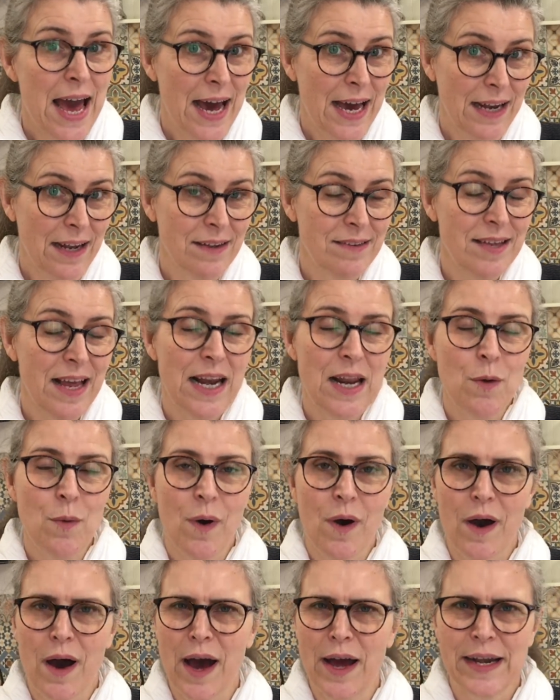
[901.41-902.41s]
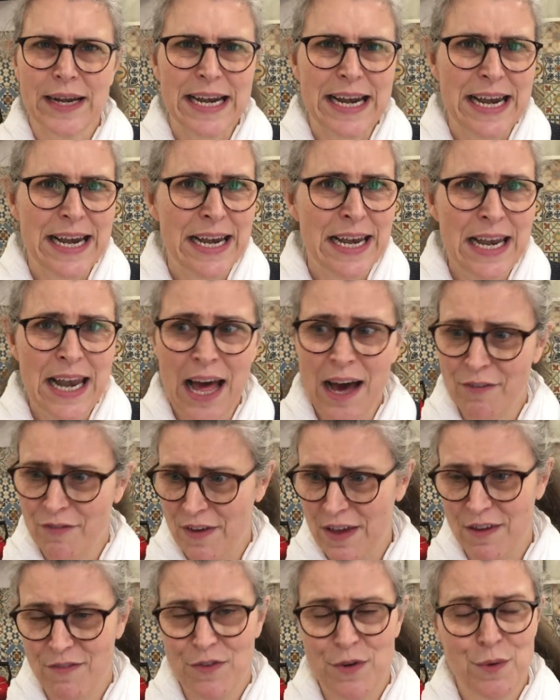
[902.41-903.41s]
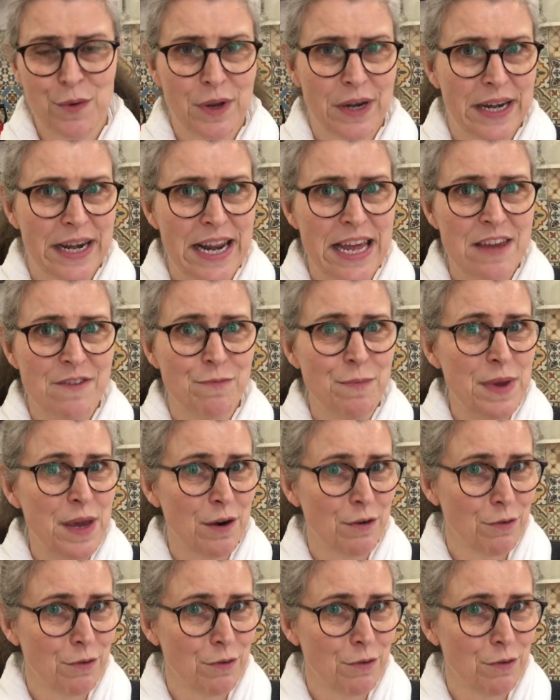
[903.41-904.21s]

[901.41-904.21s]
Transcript: And I'll tell you what, I'd love it if you could leave me a